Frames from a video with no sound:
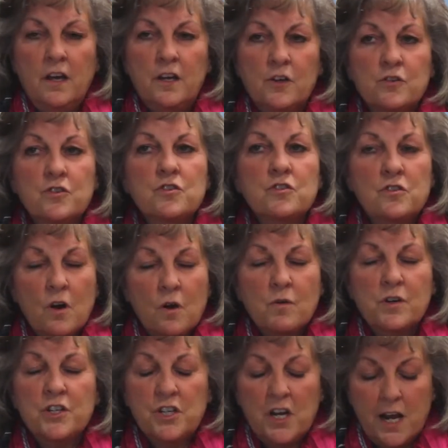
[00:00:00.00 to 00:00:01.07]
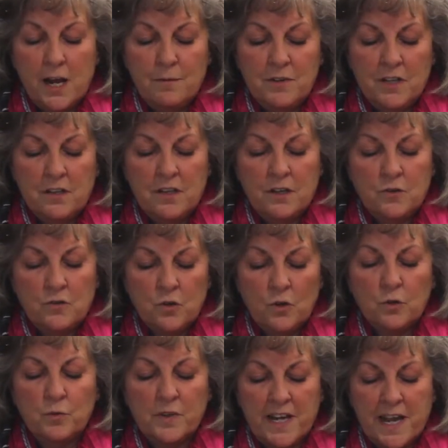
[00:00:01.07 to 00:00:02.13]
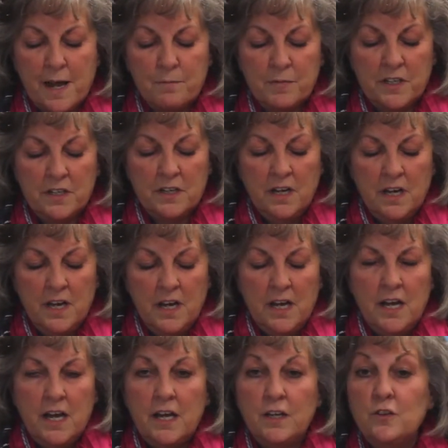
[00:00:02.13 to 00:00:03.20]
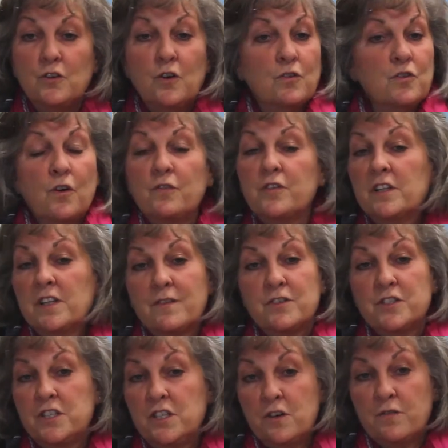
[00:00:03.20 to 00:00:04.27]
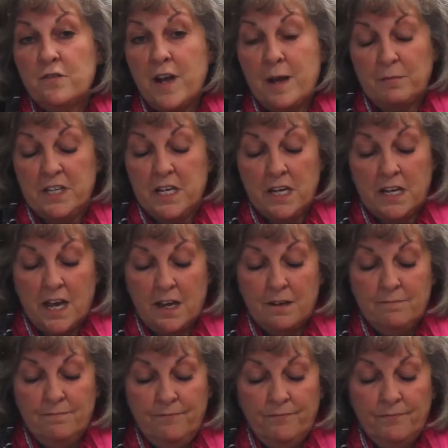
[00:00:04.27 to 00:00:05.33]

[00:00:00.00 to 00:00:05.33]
You're so ashamed that you told what happened, and you don't know if you'll ever see your family again.